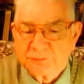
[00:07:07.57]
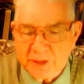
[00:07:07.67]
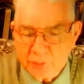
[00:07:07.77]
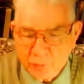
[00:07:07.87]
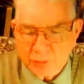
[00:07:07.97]

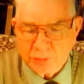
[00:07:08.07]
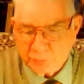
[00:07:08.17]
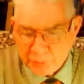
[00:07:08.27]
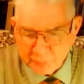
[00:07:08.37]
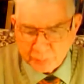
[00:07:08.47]
They were
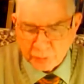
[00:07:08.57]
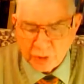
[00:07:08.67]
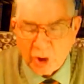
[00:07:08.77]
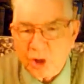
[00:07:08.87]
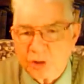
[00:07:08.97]
the people
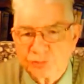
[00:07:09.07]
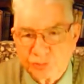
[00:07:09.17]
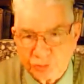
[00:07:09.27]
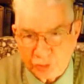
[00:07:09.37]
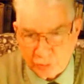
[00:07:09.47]
God
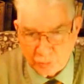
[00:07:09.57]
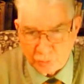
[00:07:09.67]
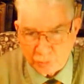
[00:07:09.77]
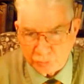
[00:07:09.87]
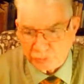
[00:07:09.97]

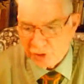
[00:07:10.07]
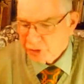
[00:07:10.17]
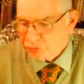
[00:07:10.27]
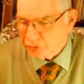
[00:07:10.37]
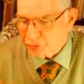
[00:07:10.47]
chose
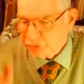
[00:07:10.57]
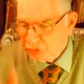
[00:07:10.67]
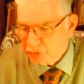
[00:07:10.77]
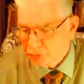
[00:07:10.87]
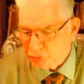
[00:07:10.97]
to
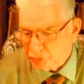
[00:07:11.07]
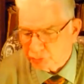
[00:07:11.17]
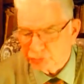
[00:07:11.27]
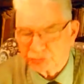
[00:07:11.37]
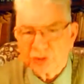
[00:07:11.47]

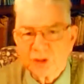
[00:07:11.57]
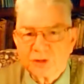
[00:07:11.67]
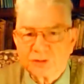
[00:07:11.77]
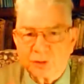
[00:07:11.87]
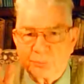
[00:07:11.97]
use
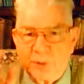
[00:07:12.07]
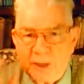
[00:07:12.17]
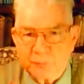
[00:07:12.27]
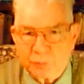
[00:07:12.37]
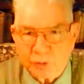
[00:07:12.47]
to
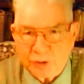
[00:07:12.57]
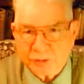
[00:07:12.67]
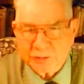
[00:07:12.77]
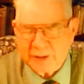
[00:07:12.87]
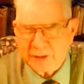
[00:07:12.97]

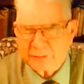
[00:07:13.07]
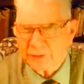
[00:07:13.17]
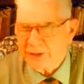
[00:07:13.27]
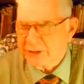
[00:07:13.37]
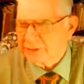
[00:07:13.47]
bring
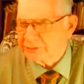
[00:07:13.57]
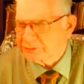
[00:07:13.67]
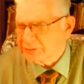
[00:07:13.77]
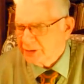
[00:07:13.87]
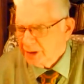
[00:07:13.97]
down
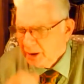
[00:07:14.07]
his,